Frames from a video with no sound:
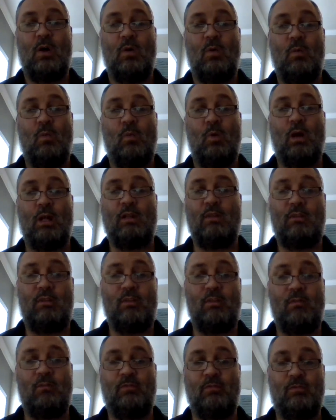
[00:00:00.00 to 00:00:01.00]
what is
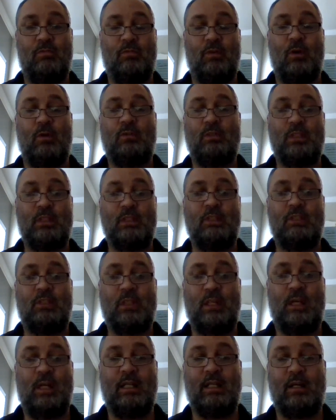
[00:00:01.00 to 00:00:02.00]
the
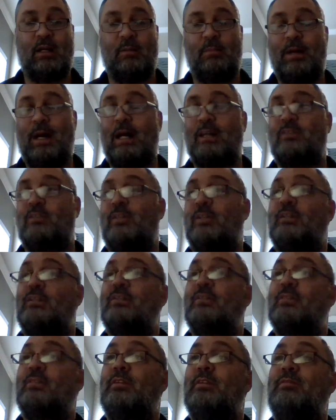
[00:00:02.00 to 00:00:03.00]
voltage and the
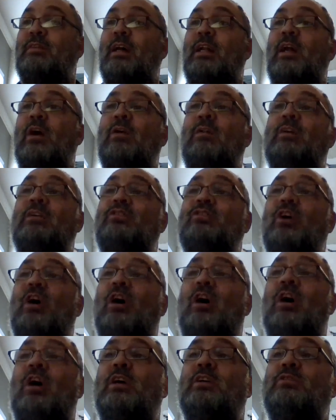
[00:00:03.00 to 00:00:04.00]
capacitance? If I know the
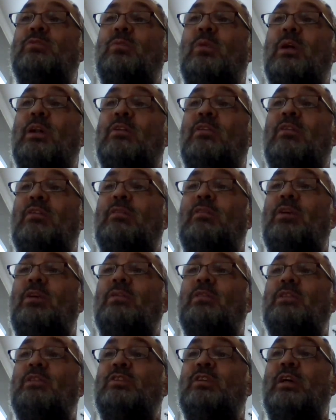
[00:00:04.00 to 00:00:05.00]
charge, what is the
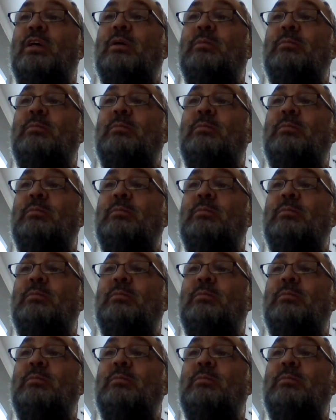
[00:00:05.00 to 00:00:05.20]
voltage and